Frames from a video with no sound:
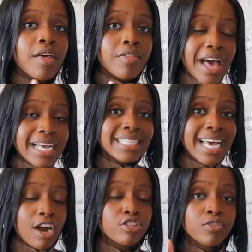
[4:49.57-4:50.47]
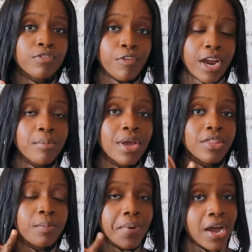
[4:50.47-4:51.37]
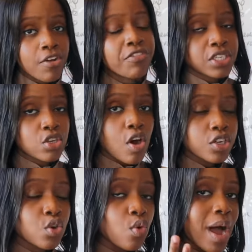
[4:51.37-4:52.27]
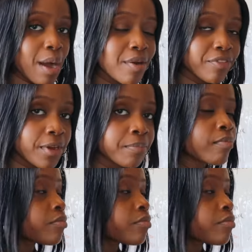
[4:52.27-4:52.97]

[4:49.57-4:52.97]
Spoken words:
That's how to frame the perfect article. However,